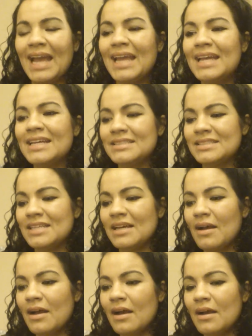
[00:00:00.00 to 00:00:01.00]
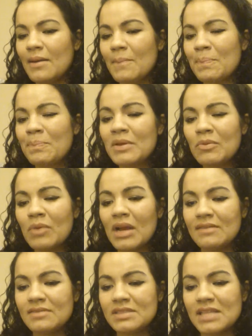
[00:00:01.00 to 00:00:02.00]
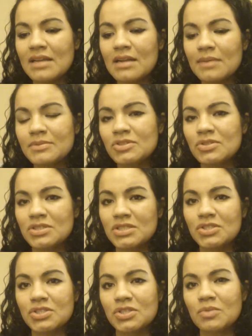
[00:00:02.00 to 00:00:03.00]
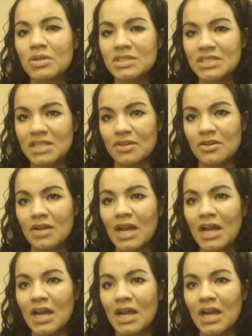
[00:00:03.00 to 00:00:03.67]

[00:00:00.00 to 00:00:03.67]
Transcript: And midwives and obstetricians should work together.